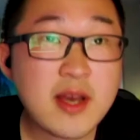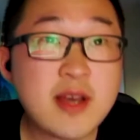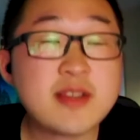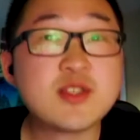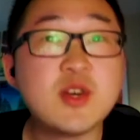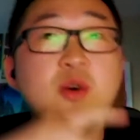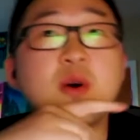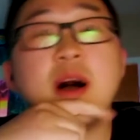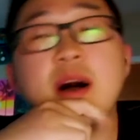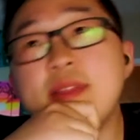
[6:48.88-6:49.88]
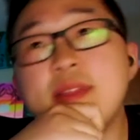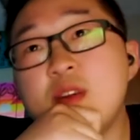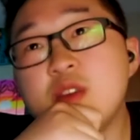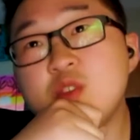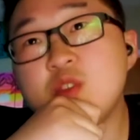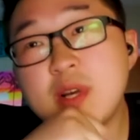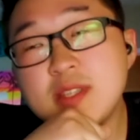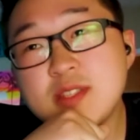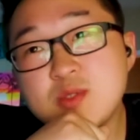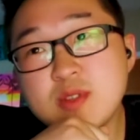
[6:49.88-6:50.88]
So there was one
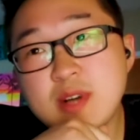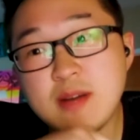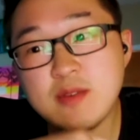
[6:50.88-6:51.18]
school